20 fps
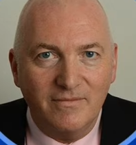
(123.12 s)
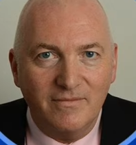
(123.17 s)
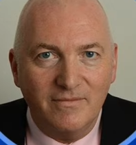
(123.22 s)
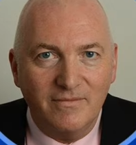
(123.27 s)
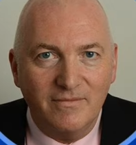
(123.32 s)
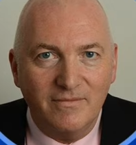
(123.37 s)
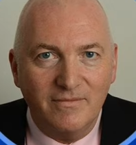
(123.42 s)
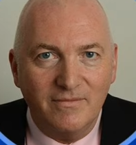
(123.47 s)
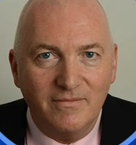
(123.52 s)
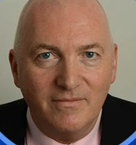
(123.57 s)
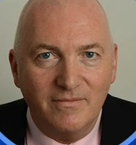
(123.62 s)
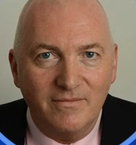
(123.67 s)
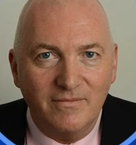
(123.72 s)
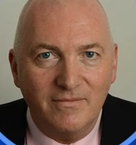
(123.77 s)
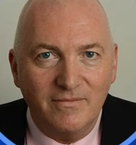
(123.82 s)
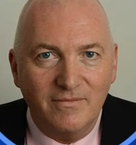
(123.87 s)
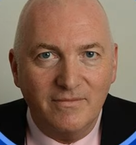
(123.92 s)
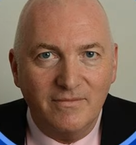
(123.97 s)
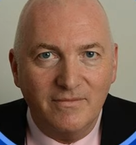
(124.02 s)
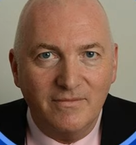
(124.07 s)

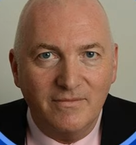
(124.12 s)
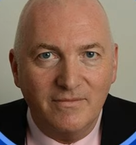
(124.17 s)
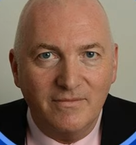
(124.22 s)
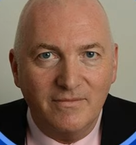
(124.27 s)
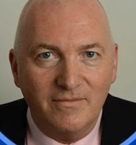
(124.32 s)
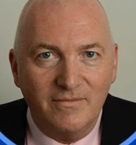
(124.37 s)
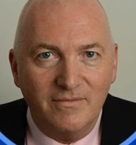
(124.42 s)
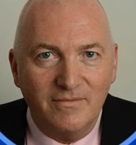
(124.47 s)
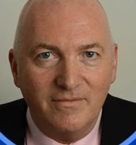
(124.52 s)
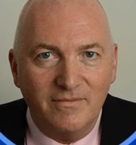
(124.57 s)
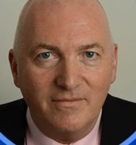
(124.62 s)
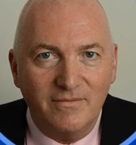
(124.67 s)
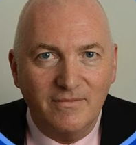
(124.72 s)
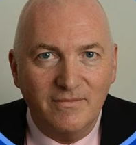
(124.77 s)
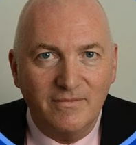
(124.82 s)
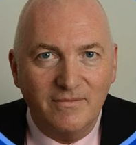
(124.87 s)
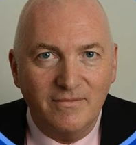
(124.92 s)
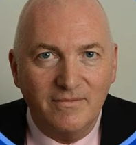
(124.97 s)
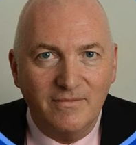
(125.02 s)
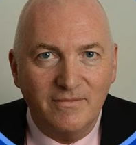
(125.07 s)

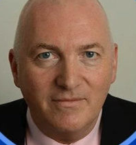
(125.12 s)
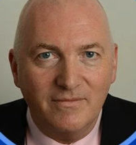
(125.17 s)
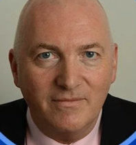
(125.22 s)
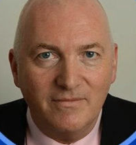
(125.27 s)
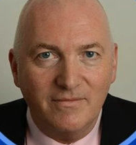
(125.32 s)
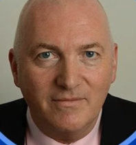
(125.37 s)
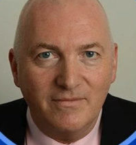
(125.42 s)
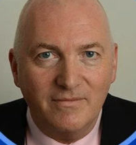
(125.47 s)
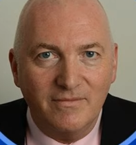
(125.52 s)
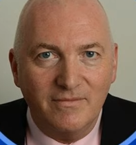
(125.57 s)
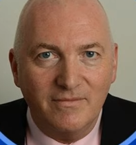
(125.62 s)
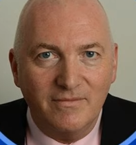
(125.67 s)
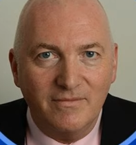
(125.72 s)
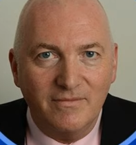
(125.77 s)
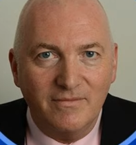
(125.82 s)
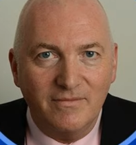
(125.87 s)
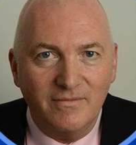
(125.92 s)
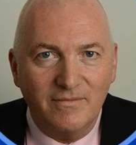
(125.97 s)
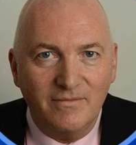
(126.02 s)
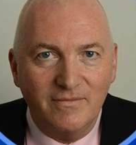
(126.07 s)

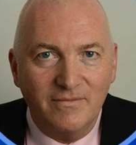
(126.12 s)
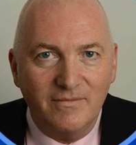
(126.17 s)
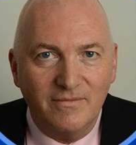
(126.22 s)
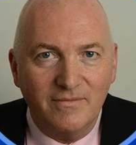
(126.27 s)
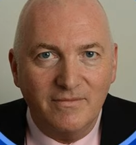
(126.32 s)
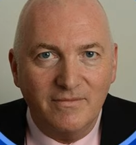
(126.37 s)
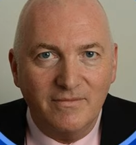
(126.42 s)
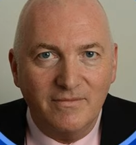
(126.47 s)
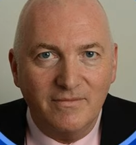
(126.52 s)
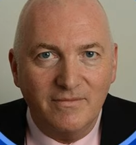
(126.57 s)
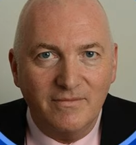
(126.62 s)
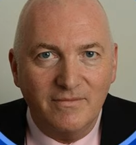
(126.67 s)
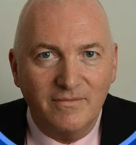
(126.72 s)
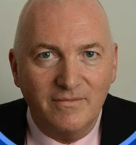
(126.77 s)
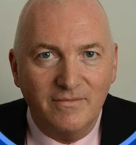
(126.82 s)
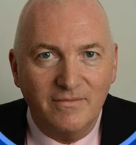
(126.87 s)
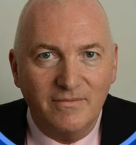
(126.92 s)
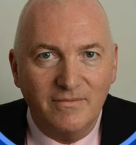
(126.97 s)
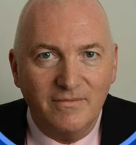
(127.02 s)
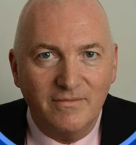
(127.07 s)

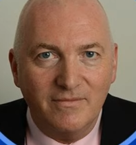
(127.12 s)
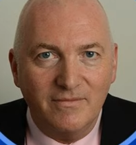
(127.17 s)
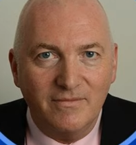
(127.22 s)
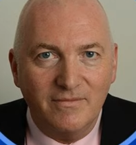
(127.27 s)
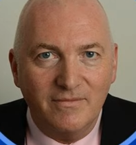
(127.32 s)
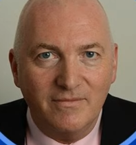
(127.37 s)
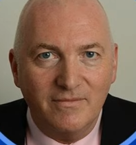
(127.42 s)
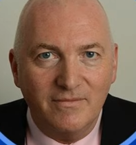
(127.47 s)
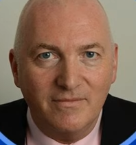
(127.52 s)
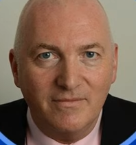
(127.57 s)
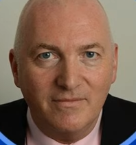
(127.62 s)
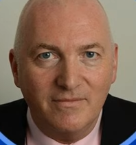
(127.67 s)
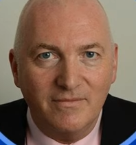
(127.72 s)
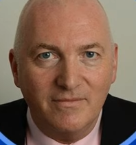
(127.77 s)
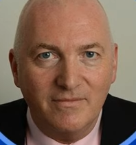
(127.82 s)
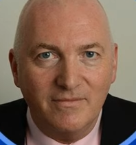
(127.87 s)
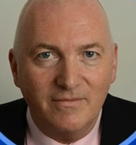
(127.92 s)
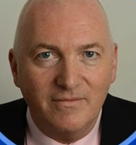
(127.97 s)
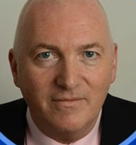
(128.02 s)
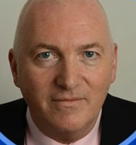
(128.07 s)

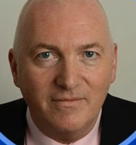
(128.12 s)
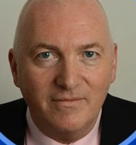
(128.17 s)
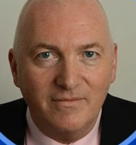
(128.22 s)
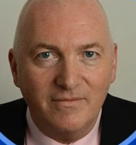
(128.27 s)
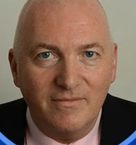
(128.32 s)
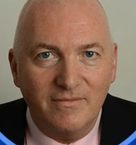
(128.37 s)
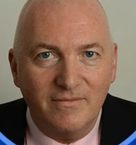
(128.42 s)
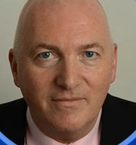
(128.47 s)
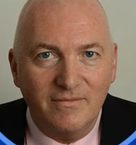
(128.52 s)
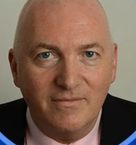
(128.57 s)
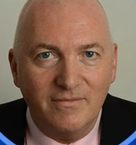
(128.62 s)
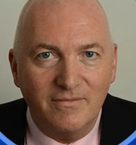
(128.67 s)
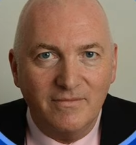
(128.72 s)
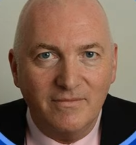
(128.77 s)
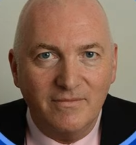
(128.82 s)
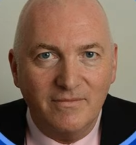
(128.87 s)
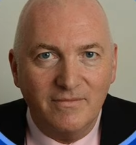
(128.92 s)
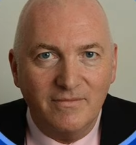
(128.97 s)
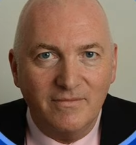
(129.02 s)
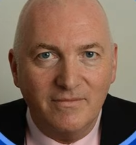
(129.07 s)

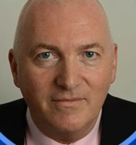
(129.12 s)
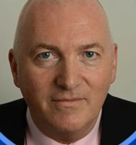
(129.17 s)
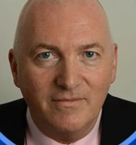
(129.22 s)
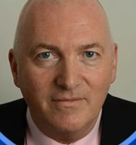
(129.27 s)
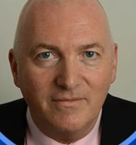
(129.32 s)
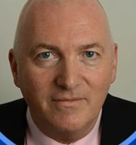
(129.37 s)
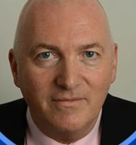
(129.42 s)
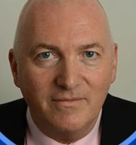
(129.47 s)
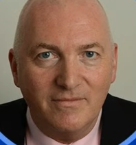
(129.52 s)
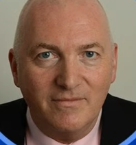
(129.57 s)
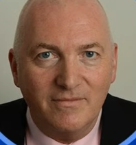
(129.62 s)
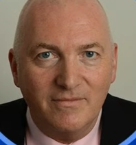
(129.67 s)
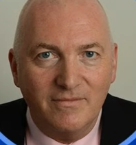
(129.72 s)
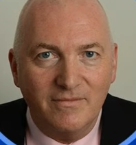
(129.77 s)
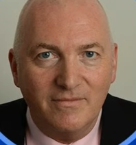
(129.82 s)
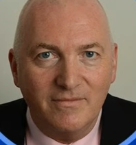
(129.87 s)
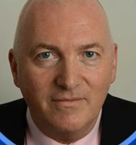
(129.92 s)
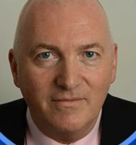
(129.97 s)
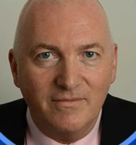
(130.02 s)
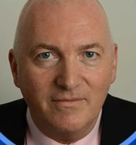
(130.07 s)

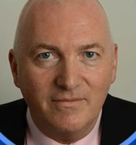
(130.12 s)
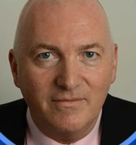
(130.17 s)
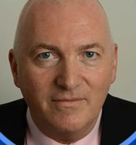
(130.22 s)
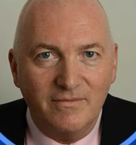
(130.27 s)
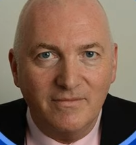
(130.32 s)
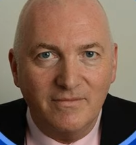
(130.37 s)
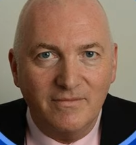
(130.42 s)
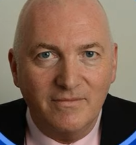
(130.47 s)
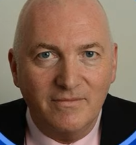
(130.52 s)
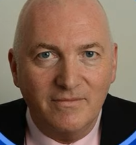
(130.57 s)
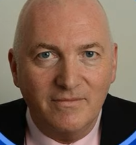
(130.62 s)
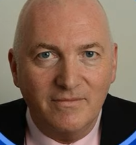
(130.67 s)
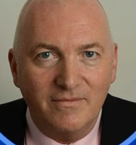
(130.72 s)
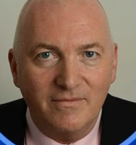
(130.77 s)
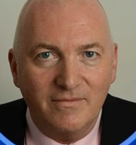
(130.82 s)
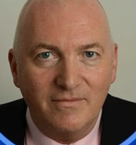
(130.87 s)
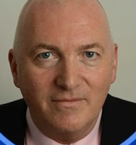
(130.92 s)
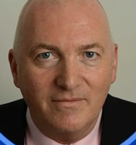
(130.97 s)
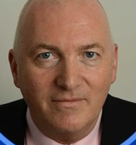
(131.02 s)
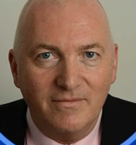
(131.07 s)
[no speech]